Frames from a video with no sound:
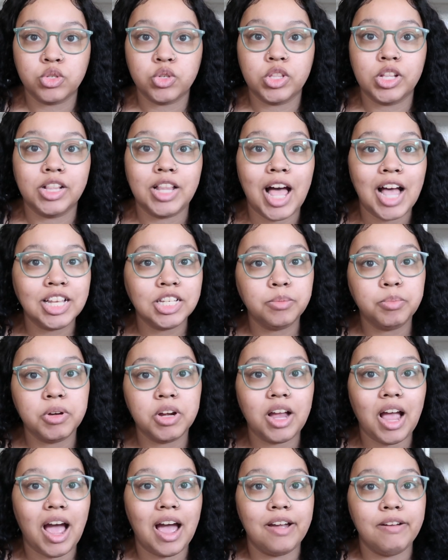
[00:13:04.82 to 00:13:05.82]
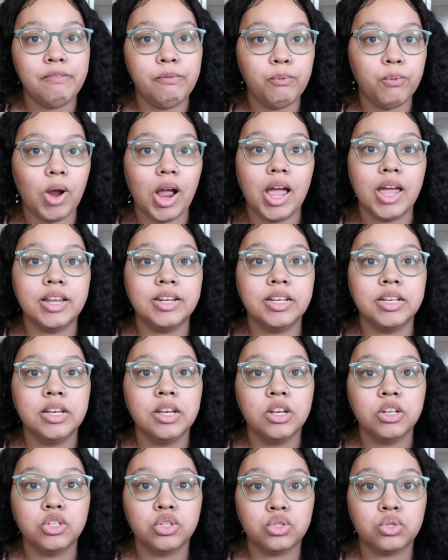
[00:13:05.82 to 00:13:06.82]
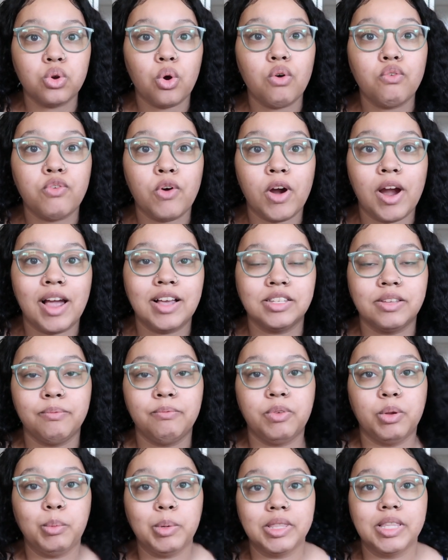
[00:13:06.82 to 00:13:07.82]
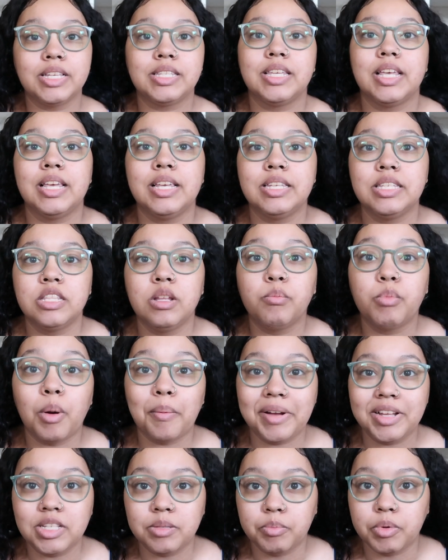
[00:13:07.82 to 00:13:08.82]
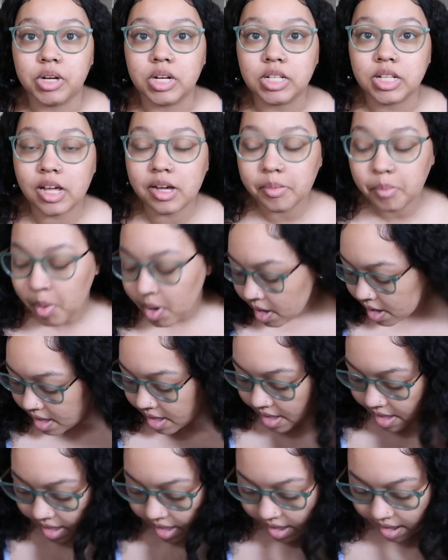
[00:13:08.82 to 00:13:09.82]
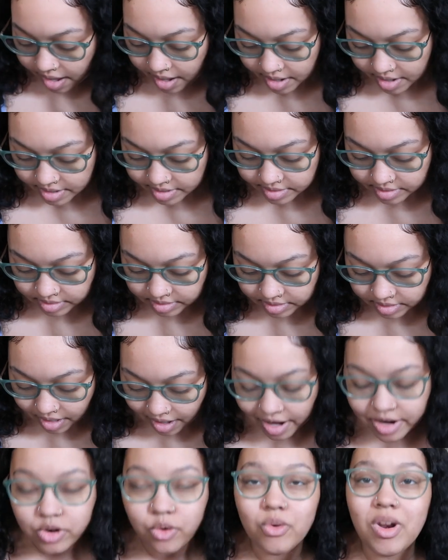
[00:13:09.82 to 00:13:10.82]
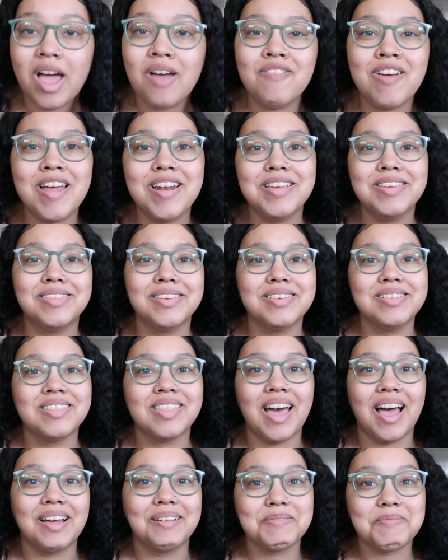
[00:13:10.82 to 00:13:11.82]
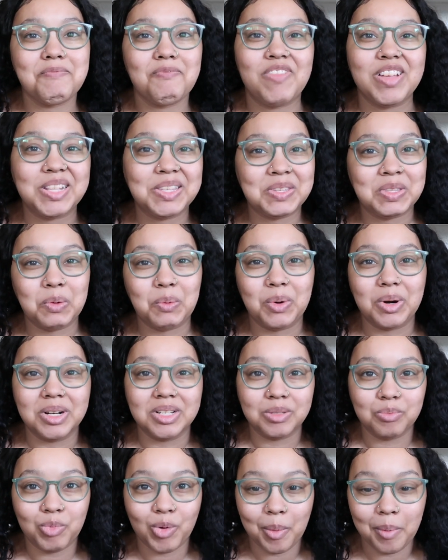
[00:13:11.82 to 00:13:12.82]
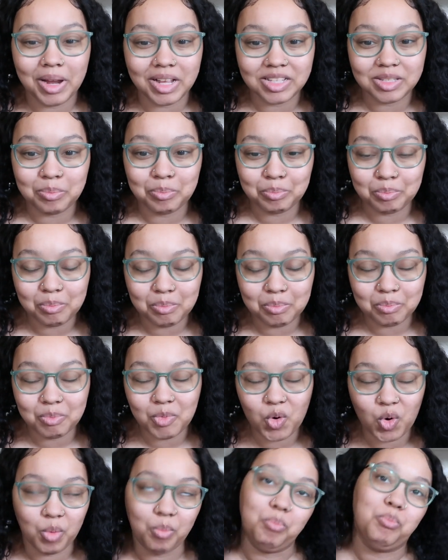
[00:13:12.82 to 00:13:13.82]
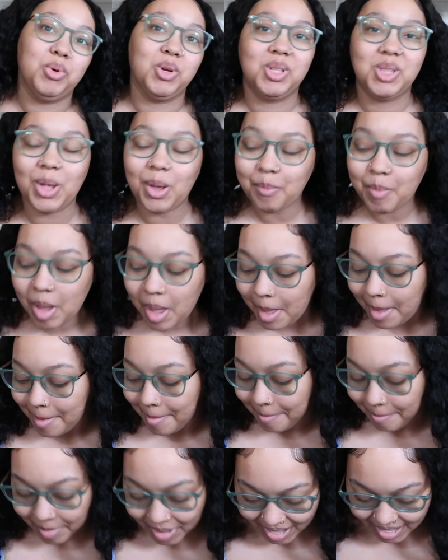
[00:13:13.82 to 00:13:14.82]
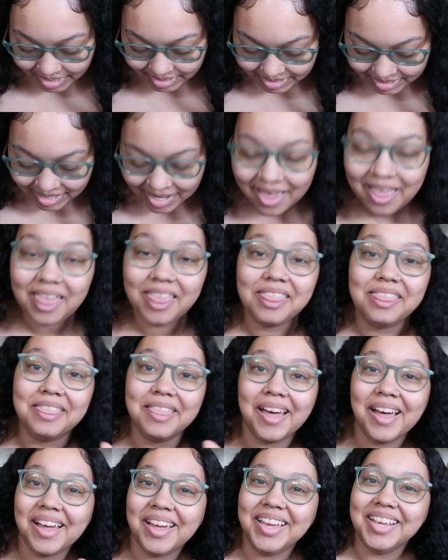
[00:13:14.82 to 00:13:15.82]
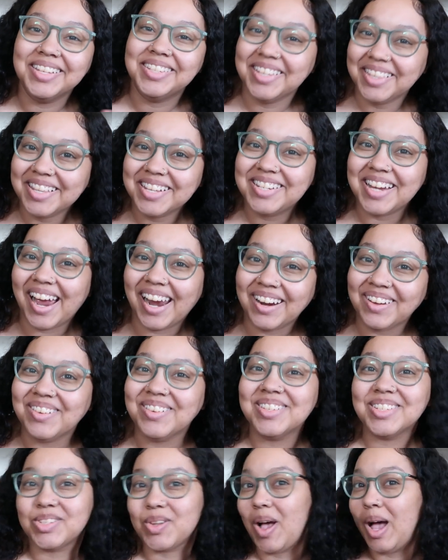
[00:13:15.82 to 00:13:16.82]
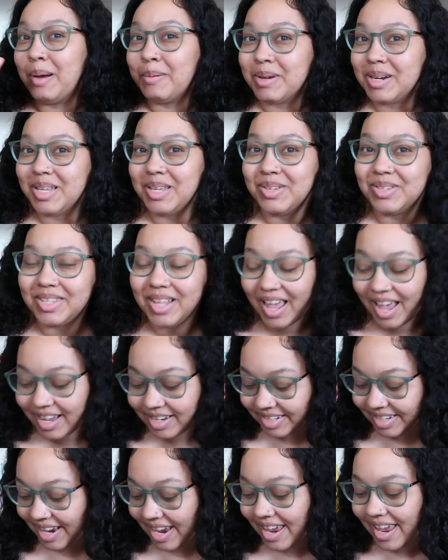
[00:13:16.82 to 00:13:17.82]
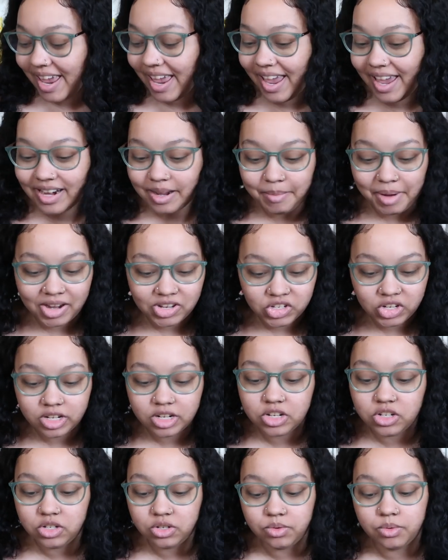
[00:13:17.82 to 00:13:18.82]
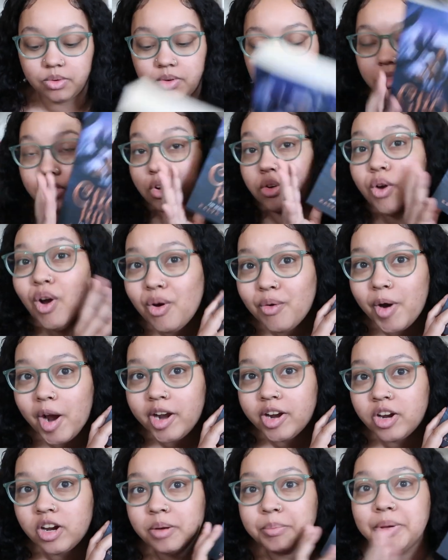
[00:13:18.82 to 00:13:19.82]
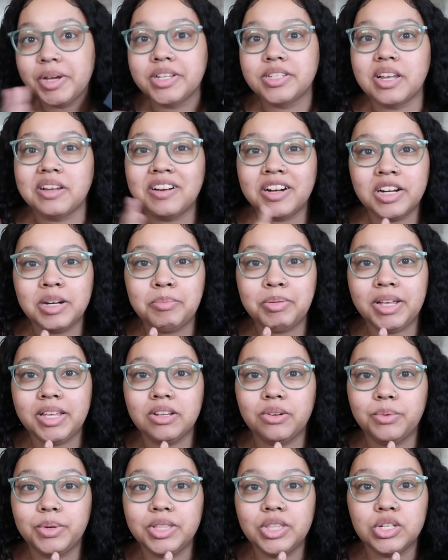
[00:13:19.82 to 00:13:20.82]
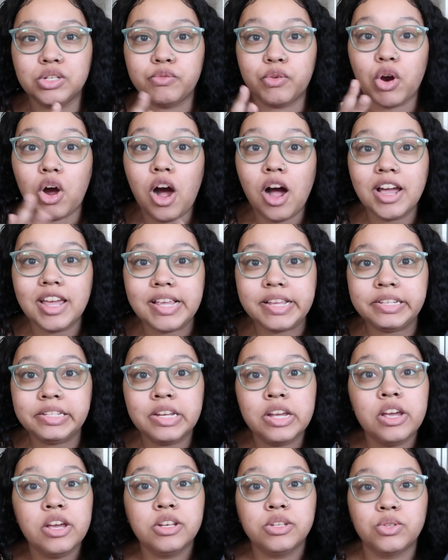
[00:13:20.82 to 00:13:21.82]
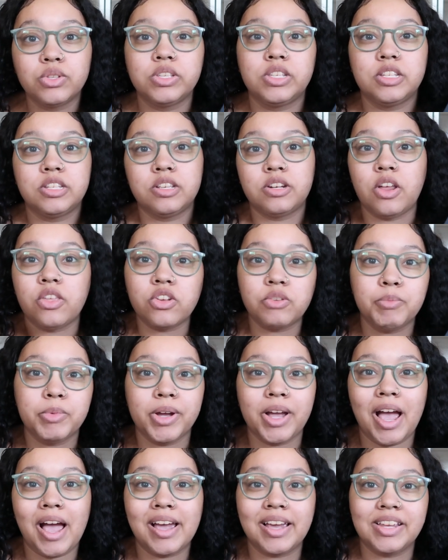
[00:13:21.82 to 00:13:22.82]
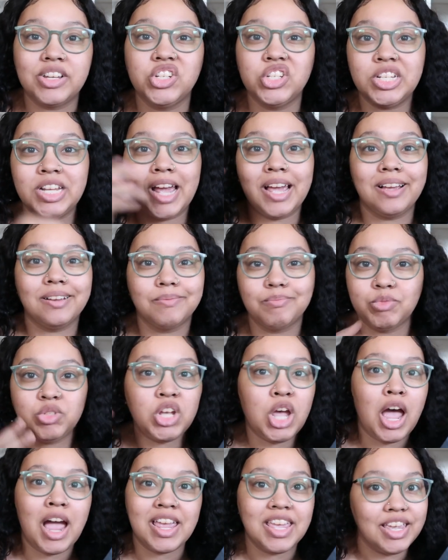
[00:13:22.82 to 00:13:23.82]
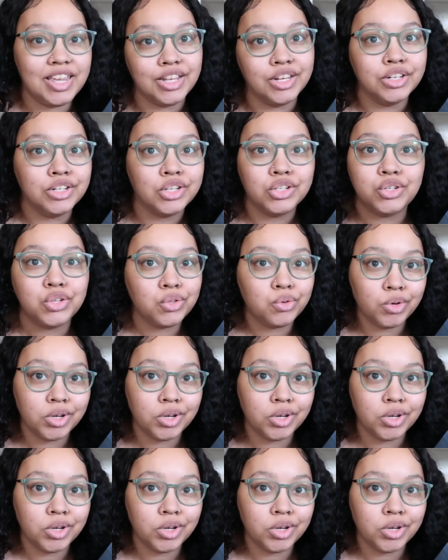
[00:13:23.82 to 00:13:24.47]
So the last book I've read so far as I'm filming this is The Bromance Book Club, and I don't have anything that fits the words bromance or book club, but that is in the title, so I'm gonna use that. And I'm actually gonna do The Crow Rider because I already plan to read this for August, so this is another book I can just tie in to the